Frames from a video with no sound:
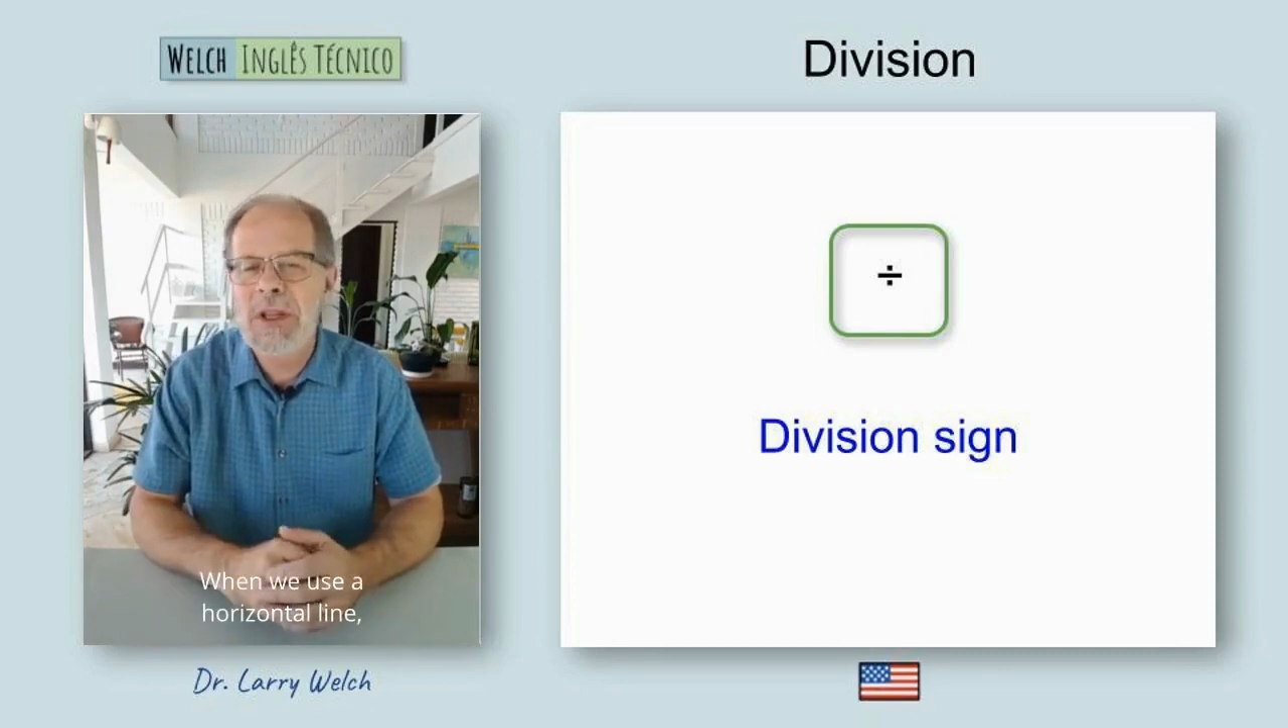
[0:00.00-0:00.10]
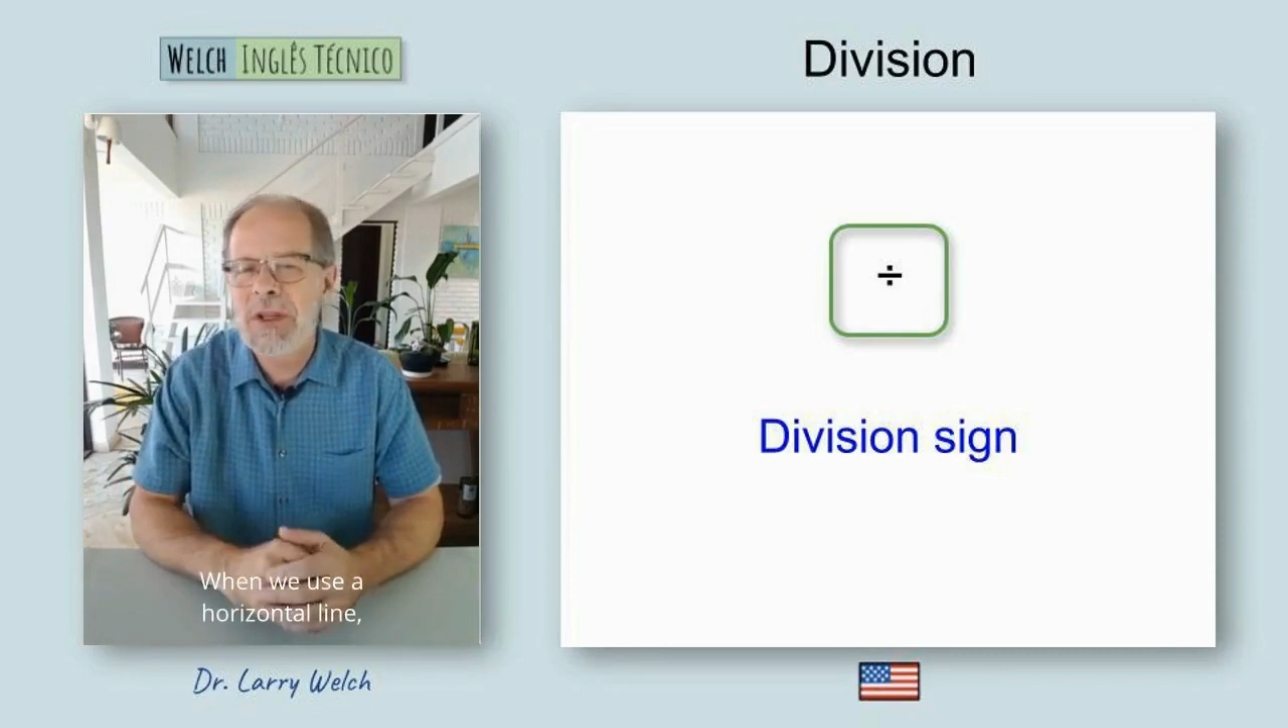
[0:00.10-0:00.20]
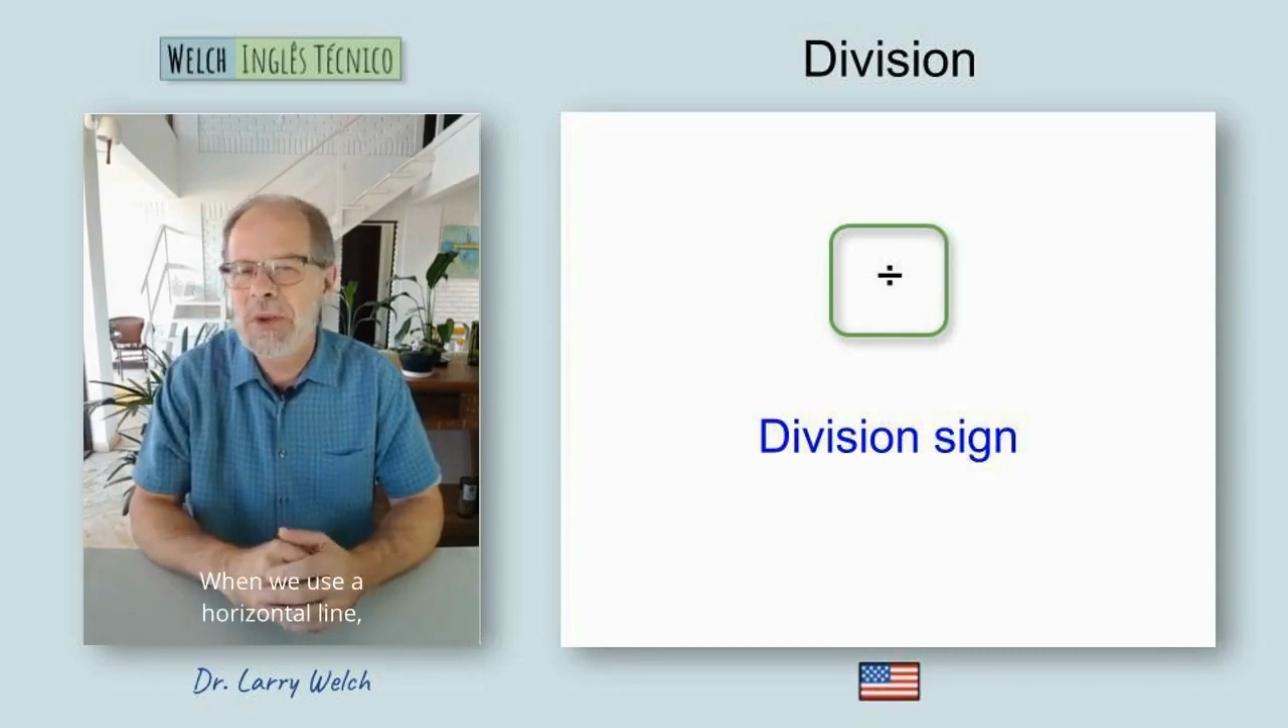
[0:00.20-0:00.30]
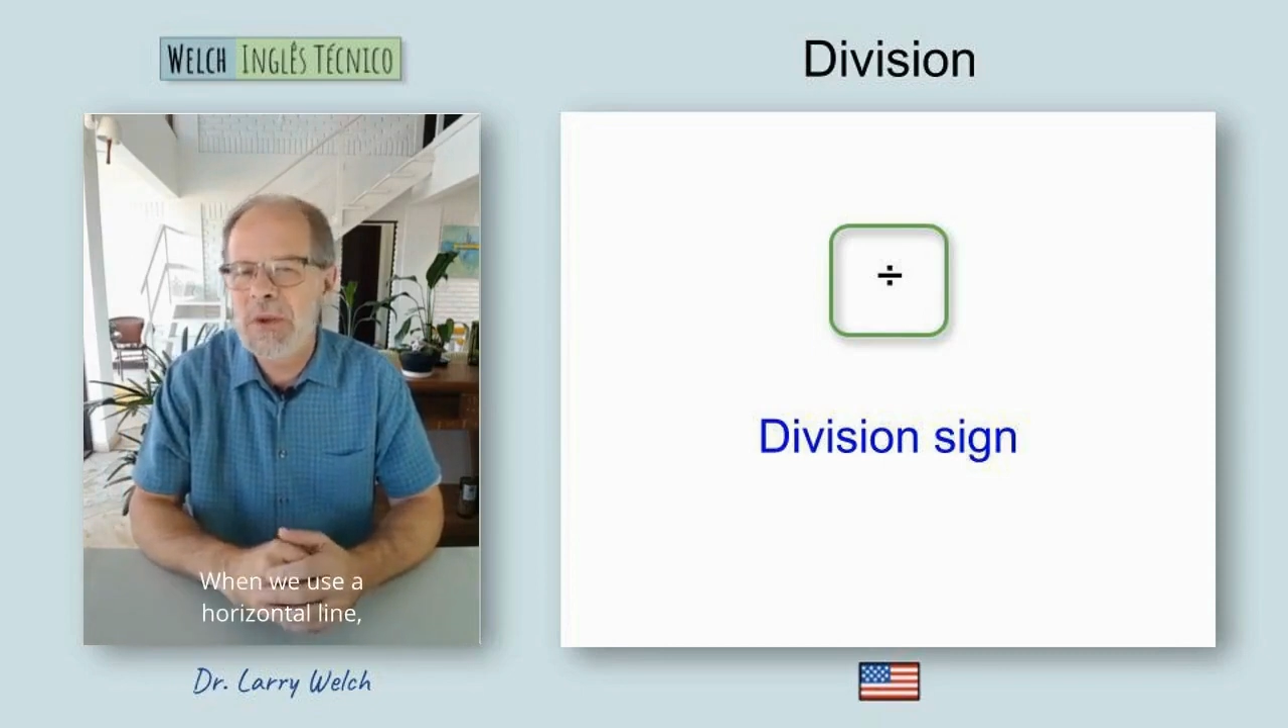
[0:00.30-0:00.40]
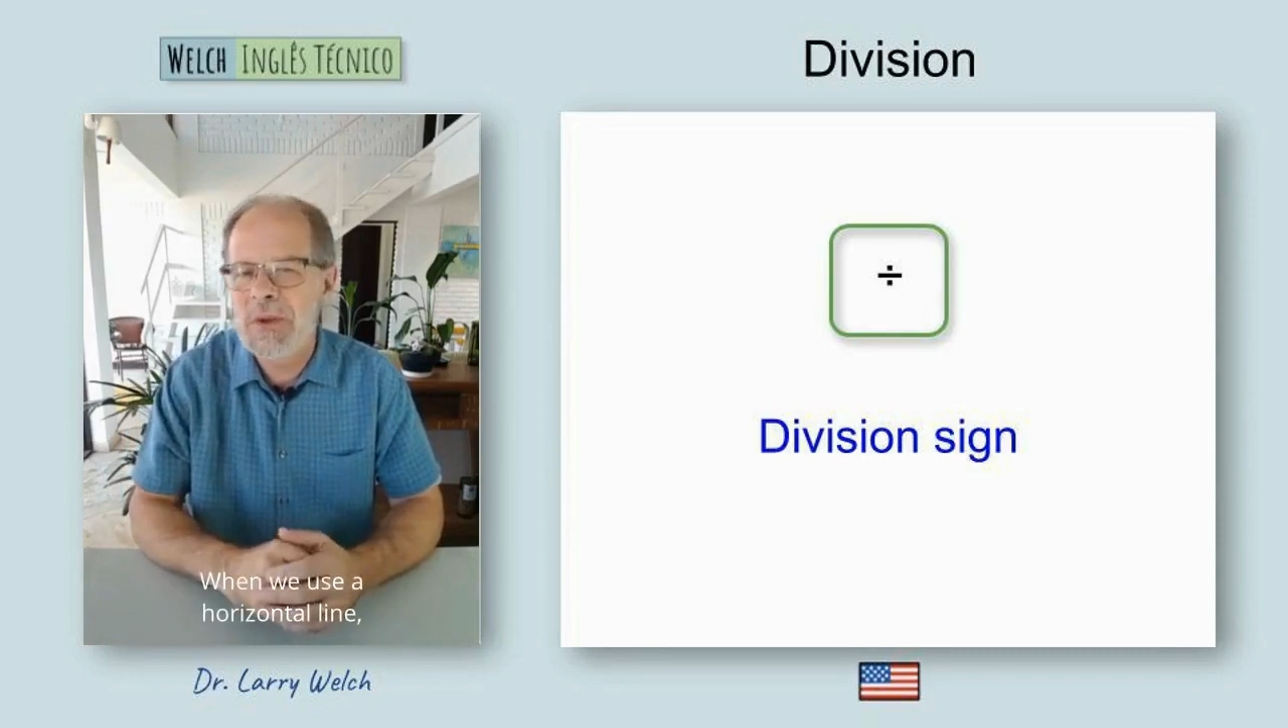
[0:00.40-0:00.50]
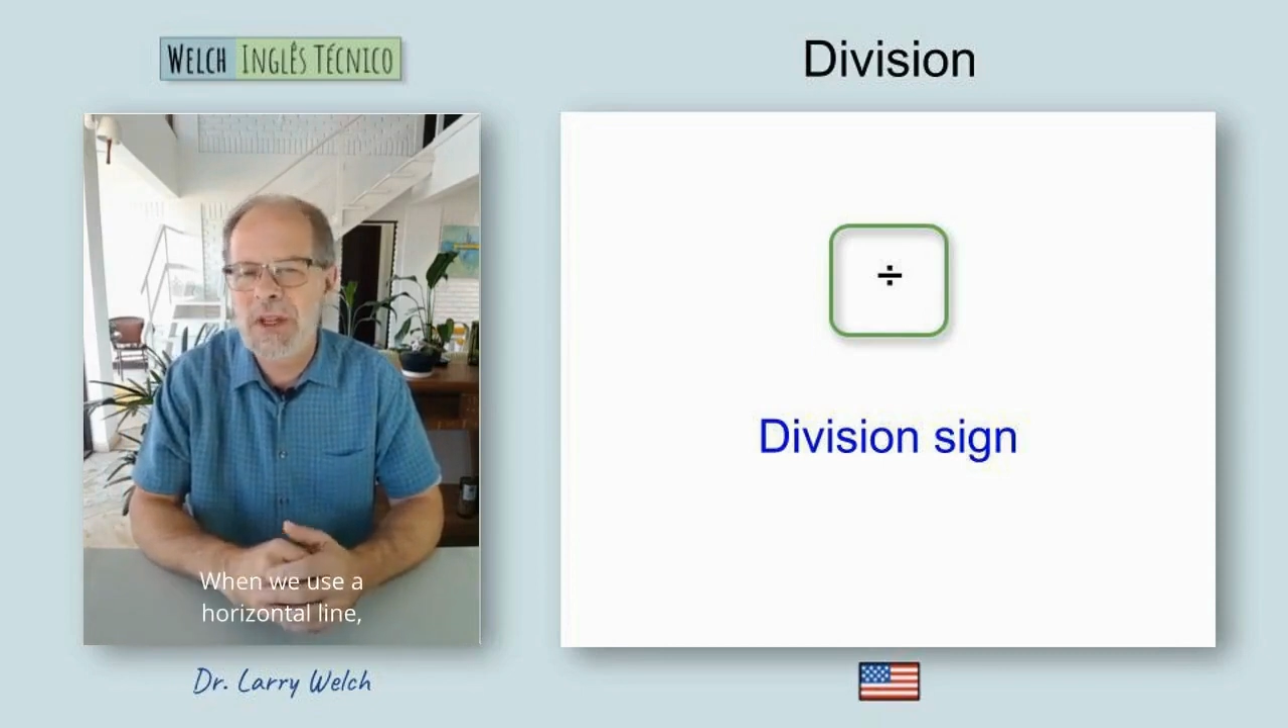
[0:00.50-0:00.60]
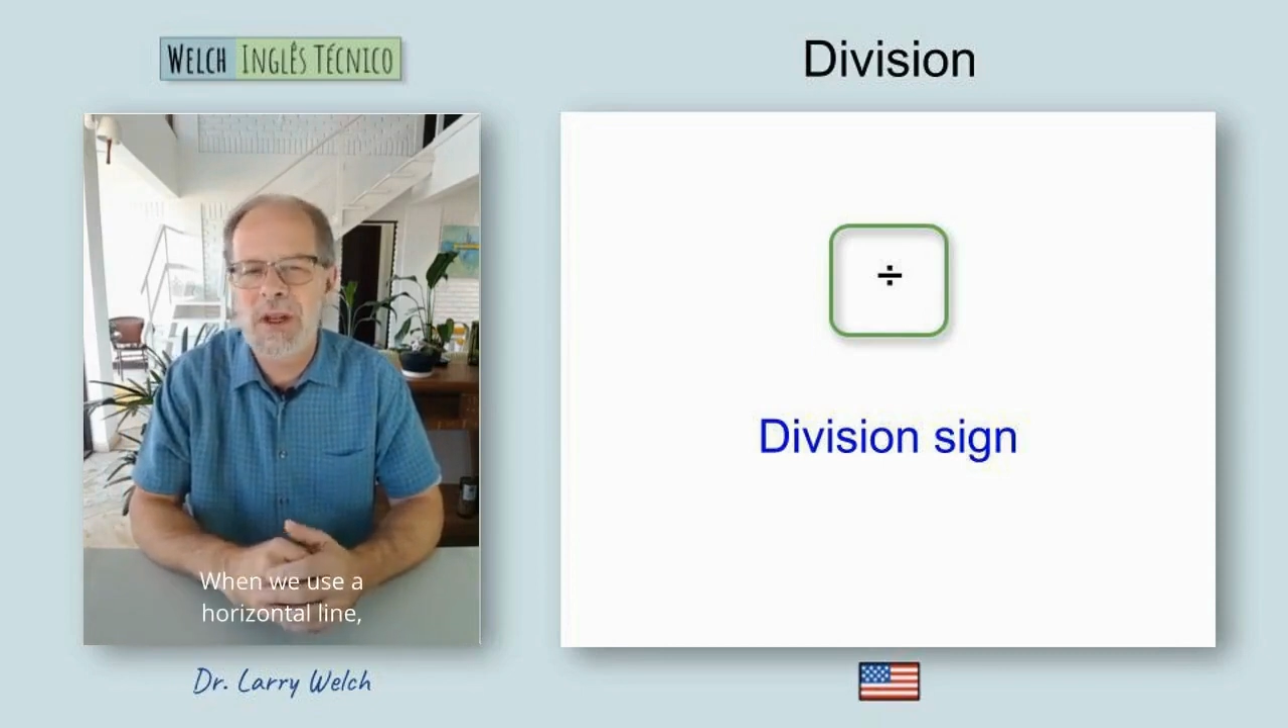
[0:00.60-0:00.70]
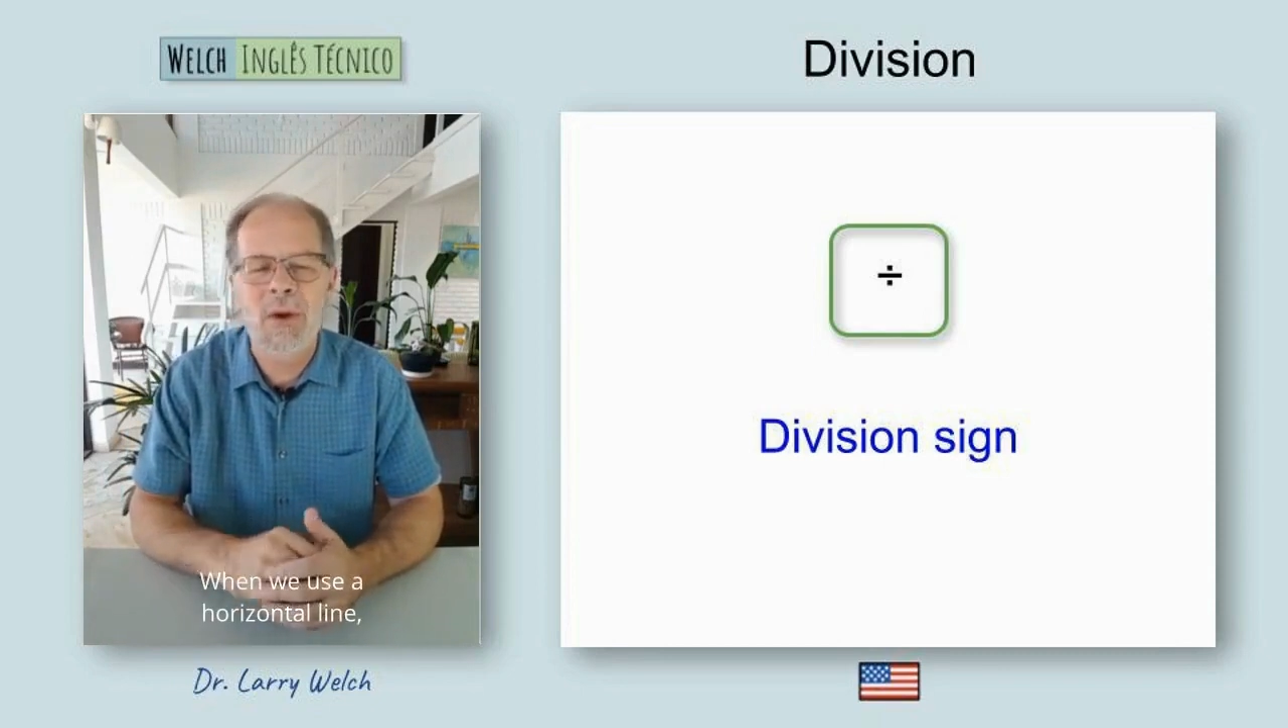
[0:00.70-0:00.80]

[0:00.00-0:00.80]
use a